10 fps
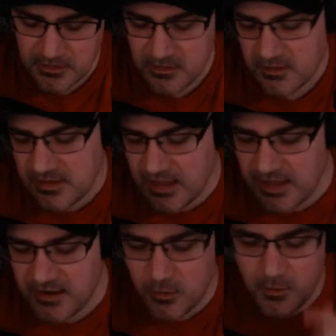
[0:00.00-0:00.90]
Yeah,
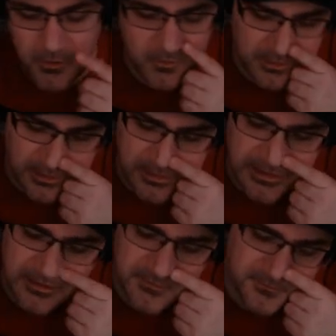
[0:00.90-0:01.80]
I
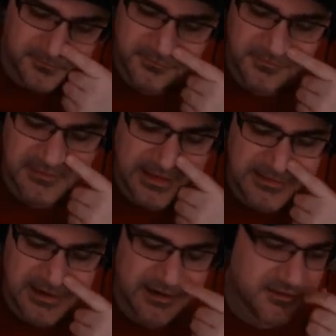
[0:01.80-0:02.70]
know. That's kind of